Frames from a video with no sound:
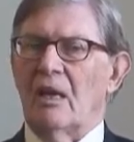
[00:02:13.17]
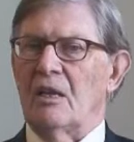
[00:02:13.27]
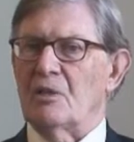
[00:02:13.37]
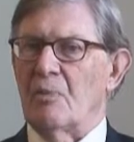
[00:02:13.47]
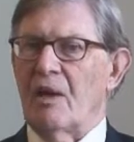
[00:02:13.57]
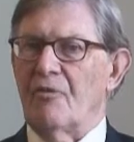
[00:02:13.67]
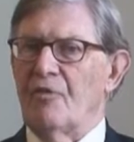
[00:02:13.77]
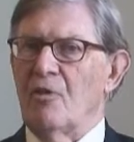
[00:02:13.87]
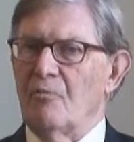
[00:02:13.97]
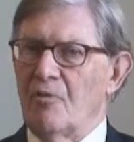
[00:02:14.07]
And it's my
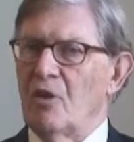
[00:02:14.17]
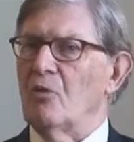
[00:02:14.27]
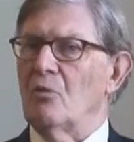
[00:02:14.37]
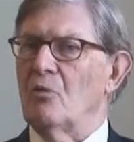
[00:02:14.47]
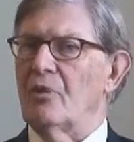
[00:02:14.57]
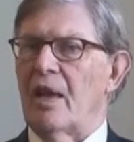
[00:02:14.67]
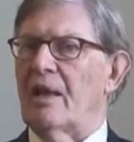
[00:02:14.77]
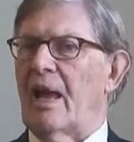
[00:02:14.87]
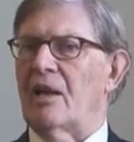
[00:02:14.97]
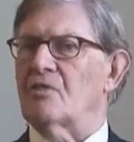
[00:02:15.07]
view
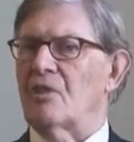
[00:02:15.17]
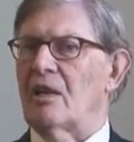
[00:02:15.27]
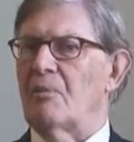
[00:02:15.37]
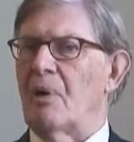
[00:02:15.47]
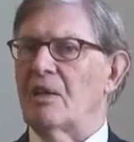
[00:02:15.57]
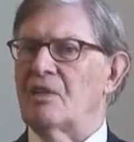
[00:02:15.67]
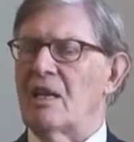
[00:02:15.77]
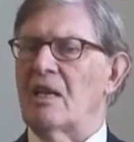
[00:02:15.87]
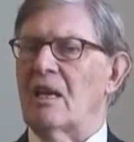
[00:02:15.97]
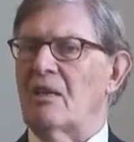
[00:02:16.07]
that actually by
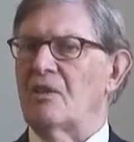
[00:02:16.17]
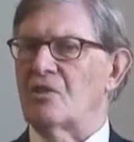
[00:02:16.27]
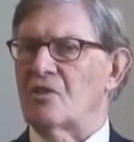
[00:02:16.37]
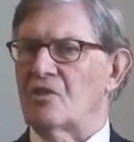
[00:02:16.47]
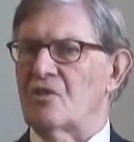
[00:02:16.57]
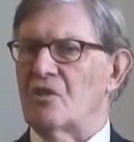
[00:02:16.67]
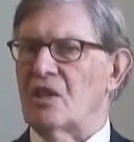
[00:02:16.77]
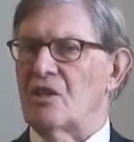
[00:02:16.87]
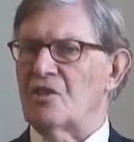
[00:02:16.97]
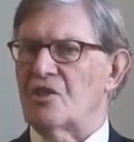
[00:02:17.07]
taking
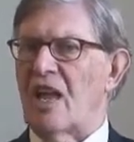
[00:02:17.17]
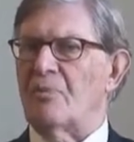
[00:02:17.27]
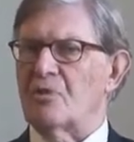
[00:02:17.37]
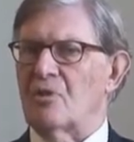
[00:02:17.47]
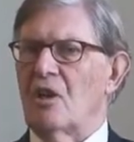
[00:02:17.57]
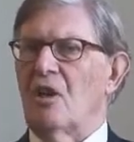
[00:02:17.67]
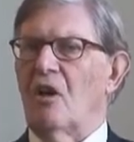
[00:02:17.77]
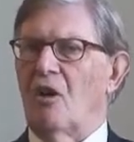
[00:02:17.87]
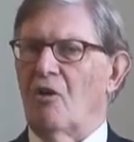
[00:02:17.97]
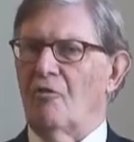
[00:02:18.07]
these steps
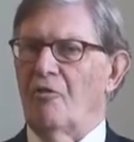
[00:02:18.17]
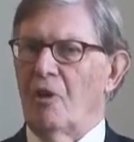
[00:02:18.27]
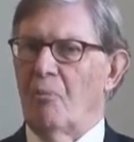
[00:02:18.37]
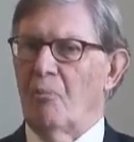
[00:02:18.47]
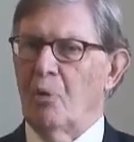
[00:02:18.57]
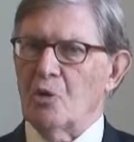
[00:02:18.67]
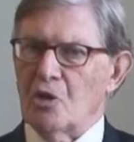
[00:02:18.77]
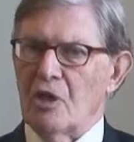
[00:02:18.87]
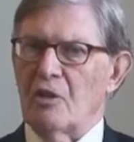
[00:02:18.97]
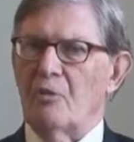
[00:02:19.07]
of
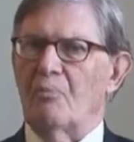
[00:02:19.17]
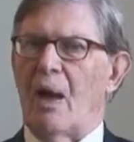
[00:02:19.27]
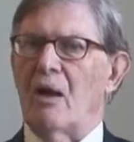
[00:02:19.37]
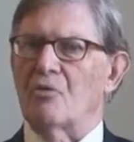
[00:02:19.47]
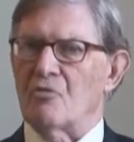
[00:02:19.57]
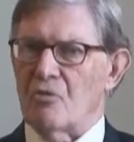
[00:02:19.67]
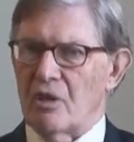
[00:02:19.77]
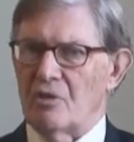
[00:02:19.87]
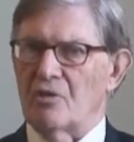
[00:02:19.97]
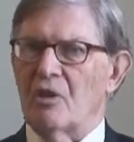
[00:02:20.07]
pushing the
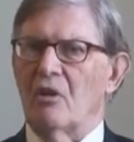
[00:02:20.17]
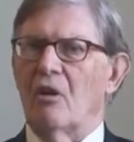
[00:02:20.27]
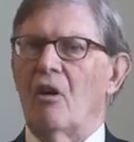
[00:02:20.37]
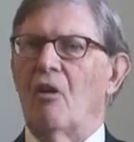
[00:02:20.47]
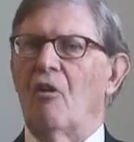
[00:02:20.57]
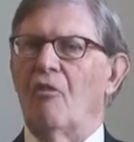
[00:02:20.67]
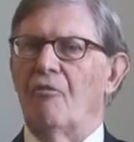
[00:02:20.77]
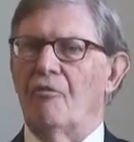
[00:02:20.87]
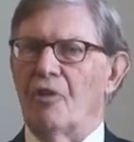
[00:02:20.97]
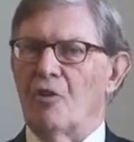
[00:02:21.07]
boundaries
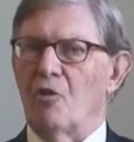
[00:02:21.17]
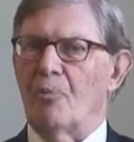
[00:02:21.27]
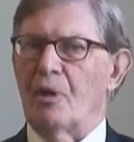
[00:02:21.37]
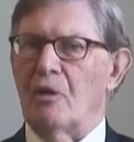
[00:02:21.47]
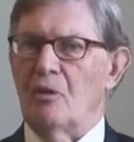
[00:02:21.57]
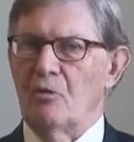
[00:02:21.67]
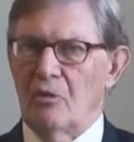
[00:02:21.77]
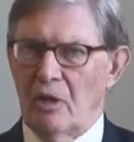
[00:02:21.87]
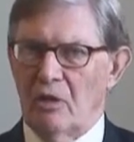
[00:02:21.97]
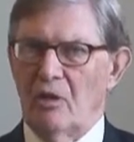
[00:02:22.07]
of the European
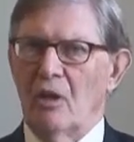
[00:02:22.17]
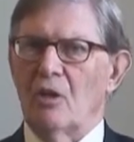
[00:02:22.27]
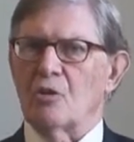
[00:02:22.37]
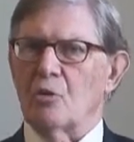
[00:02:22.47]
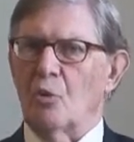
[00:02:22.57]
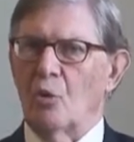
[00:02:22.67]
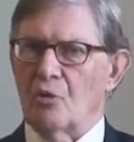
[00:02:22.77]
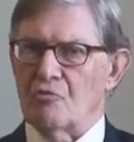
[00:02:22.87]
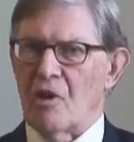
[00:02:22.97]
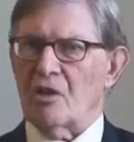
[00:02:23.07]
Union
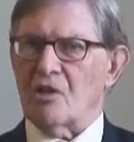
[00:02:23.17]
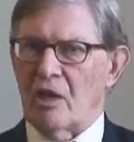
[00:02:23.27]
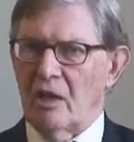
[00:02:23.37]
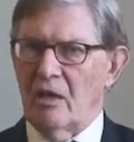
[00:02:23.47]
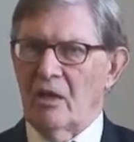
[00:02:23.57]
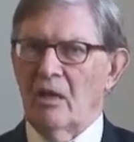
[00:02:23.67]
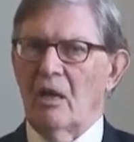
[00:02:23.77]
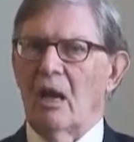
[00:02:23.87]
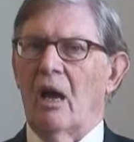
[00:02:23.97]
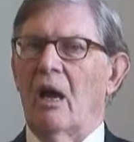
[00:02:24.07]
towards Russia
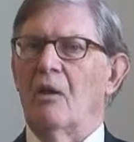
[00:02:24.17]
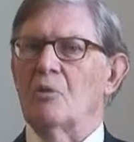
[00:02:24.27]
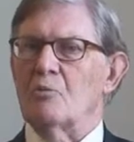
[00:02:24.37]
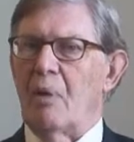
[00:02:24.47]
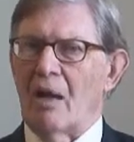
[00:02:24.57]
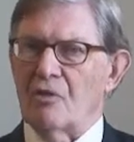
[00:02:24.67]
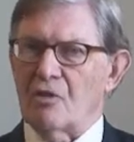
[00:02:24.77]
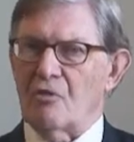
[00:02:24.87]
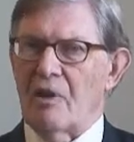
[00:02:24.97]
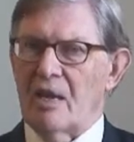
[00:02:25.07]
was bound
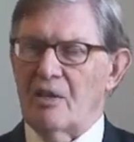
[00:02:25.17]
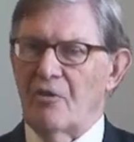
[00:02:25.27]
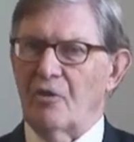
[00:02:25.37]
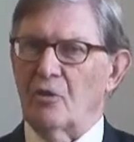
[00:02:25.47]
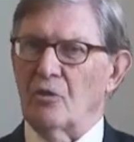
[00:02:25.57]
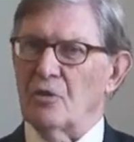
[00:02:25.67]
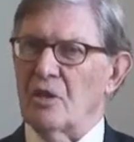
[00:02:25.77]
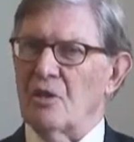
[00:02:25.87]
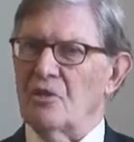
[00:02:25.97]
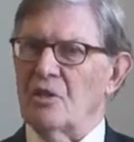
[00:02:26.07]
to create
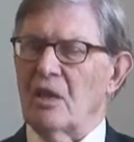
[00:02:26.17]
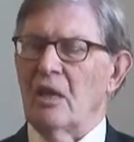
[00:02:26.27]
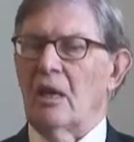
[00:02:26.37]
difficulties.